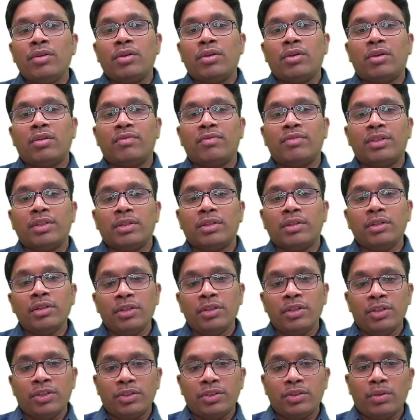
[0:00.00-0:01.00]
of the
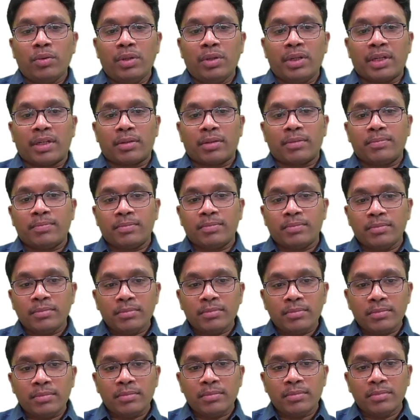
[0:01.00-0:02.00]
shoulder.
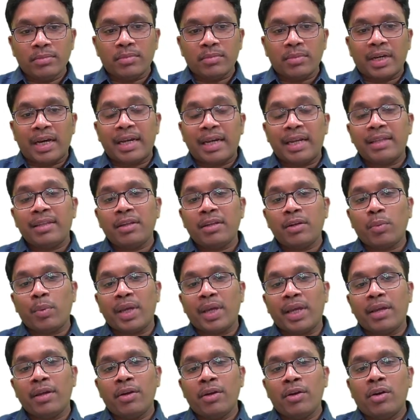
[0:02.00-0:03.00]
Another
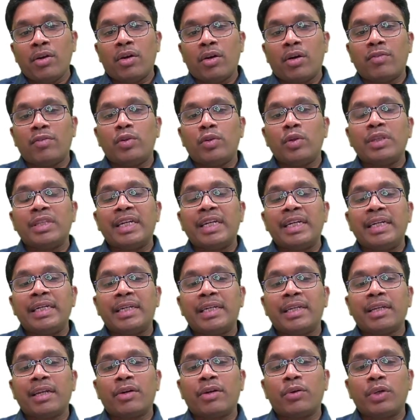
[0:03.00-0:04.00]
way of doing the
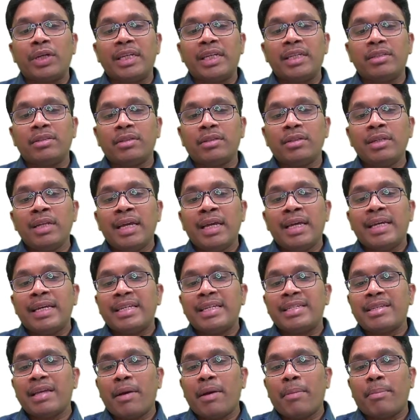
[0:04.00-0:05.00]
internal rotation is
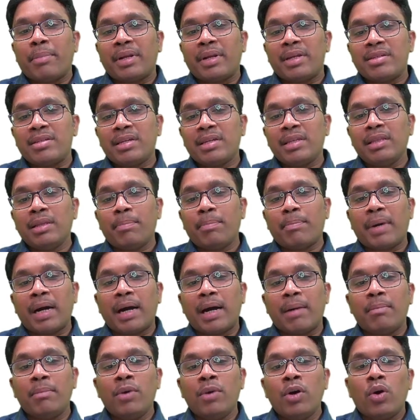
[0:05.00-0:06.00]
pressing the
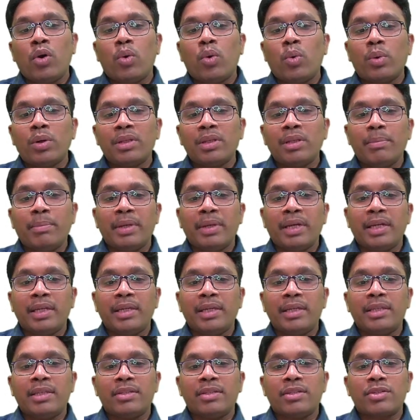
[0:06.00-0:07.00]
palm over the belly.
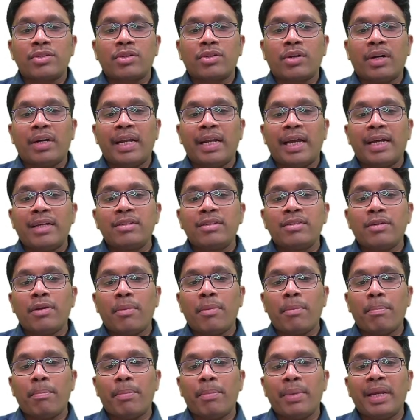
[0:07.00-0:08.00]
This is called as
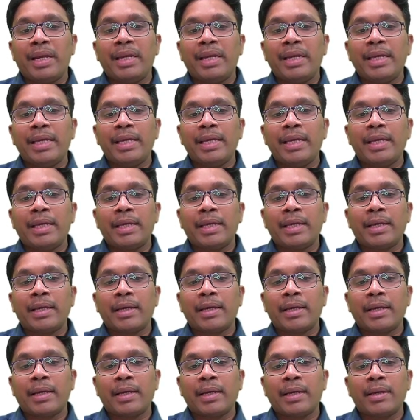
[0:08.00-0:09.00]
belly
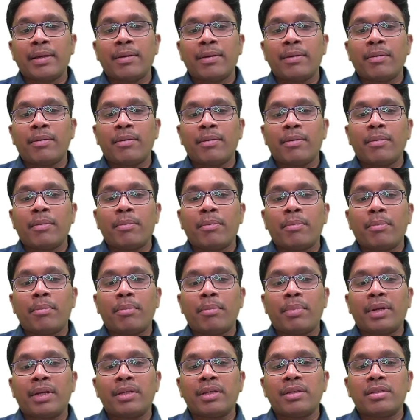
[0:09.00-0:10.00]

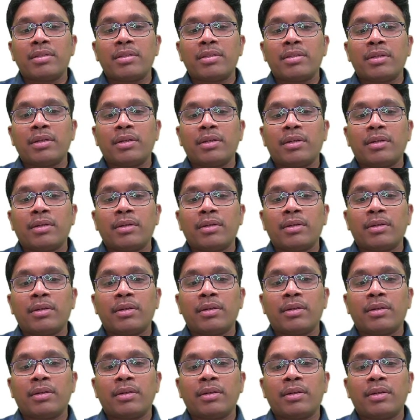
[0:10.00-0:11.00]
press
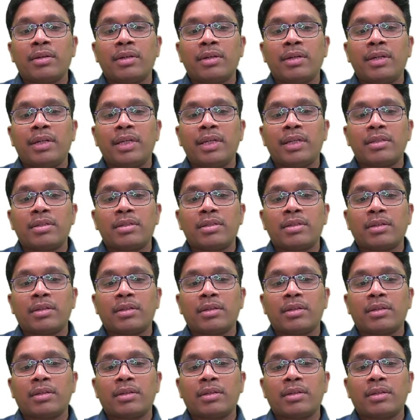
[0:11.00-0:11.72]
test.